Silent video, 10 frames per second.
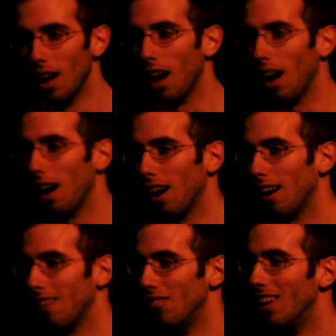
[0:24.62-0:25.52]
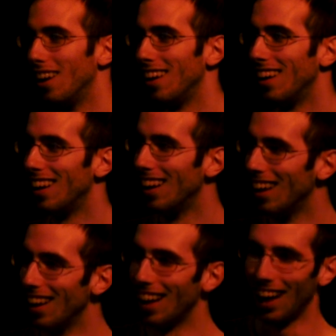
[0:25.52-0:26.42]

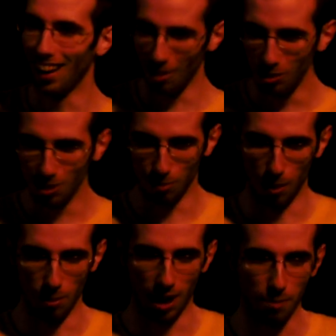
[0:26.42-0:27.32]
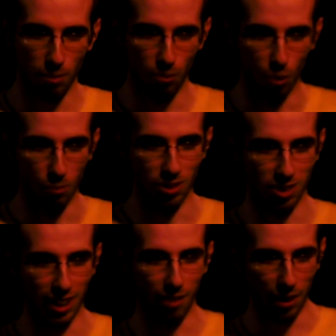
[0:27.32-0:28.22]
I always remember that performance,
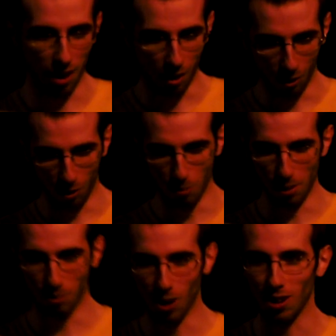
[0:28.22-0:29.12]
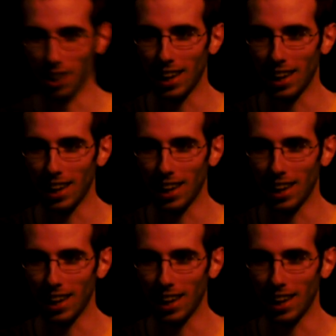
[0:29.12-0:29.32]
and it went horribly wrong.